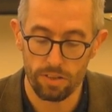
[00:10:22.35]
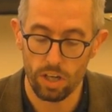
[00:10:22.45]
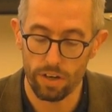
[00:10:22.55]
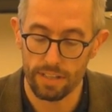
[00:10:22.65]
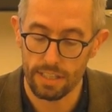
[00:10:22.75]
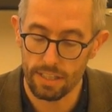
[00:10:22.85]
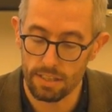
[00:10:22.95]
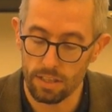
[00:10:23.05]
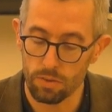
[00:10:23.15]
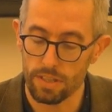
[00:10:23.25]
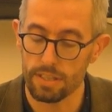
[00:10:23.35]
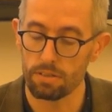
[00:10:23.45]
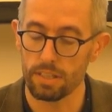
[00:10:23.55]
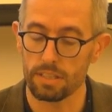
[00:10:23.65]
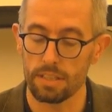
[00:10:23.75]
the authenticity or the
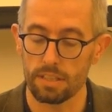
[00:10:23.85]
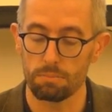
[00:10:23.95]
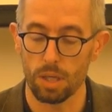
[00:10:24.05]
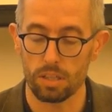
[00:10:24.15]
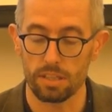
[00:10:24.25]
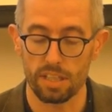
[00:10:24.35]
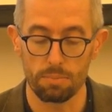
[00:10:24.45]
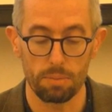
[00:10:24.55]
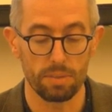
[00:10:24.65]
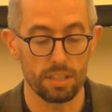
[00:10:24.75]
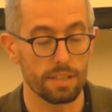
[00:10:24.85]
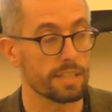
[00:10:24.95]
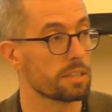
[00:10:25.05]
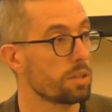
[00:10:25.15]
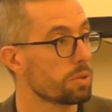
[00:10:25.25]
seriousness of Marx's commitment to
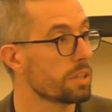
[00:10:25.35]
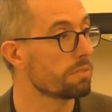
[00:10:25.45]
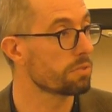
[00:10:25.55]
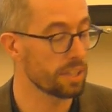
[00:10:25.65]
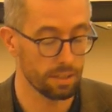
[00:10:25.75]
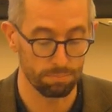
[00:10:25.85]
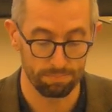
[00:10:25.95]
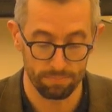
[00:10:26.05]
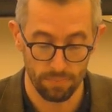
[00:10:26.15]
this notion of freedom.